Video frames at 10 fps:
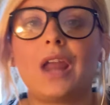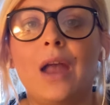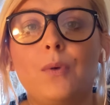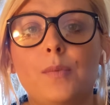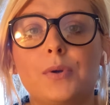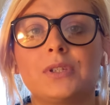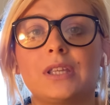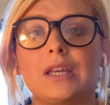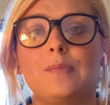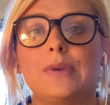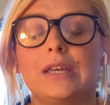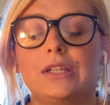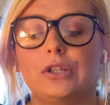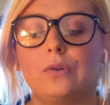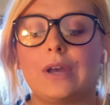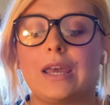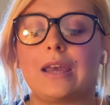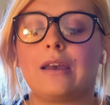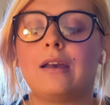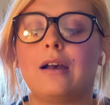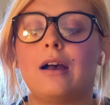will mostly be doing,